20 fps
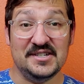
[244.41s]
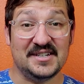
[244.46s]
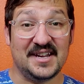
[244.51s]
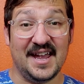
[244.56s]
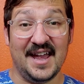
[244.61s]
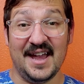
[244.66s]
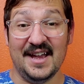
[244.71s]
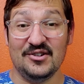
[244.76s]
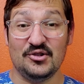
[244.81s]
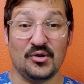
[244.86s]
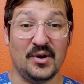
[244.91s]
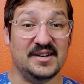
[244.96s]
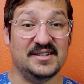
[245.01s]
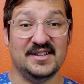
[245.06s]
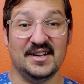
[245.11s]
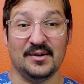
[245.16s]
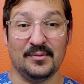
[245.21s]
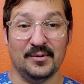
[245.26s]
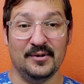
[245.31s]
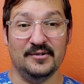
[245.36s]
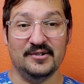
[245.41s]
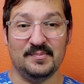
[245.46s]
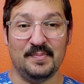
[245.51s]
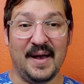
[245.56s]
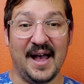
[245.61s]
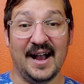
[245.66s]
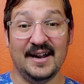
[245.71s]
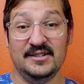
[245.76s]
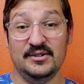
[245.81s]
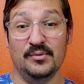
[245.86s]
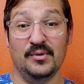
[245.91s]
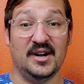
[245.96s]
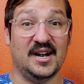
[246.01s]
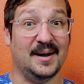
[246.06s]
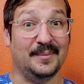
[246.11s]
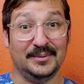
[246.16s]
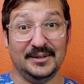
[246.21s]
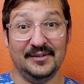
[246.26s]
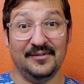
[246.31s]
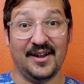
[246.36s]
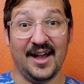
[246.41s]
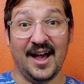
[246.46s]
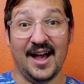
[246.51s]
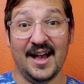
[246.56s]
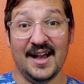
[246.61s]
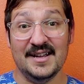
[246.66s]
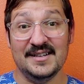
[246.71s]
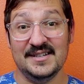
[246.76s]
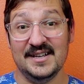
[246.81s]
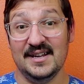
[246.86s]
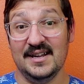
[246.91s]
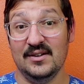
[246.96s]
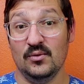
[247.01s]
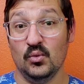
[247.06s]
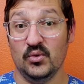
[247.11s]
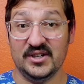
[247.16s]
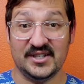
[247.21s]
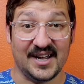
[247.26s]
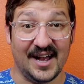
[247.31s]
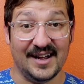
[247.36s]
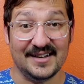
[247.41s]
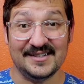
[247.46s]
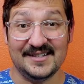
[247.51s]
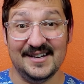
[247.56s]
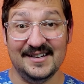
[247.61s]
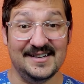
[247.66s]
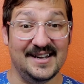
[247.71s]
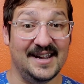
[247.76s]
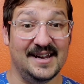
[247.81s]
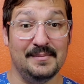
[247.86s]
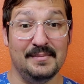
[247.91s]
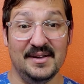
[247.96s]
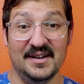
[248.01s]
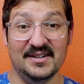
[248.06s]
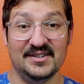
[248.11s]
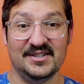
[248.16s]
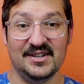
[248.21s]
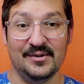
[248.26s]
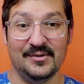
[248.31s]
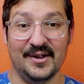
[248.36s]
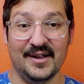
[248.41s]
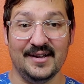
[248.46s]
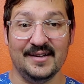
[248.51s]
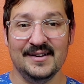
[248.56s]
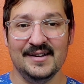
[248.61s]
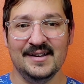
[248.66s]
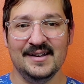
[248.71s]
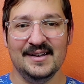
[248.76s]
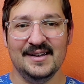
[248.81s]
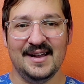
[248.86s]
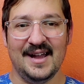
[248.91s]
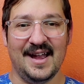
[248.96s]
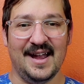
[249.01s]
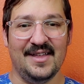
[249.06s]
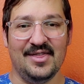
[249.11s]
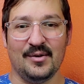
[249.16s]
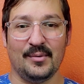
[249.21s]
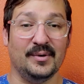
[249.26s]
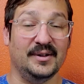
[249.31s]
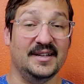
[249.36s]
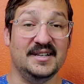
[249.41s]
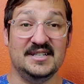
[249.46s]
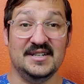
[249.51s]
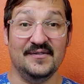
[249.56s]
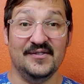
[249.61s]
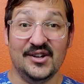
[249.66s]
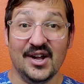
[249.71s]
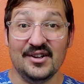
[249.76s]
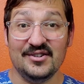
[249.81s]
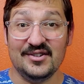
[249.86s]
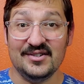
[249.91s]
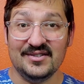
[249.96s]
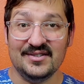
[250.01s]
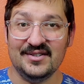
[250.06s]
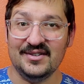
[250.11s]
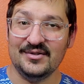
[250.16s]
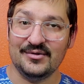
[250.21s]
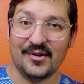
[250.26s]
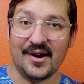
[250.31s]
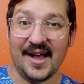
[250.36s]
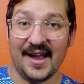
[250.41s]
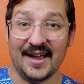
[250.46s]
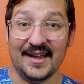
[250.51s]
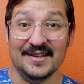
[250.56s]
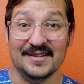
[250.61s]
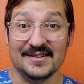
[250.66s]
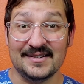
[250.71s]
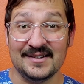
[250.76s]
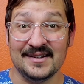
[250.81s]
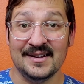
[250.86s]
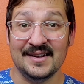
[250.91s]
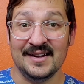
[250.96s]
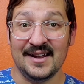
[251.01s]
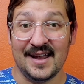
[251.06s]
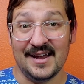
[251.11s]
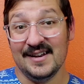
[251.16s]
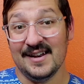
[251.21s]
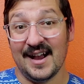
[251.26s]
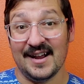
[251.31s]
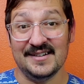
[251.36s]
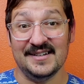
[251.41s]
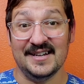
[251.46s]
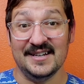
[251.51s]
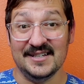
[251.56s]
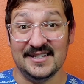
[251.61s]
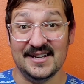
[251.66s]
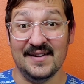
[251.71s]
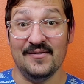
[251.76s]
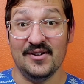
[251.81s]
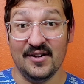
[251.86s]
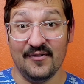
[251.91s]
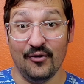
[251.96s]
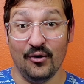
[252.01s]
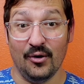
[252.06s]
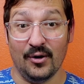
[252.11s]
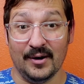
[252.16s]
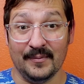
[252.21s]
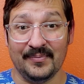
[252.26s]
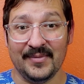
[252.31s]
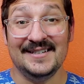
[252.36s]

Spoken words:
can trace their roots back to a couple of guys in Wisconsin and Minnesota, and the release of Dungeons & Dragons in 1974.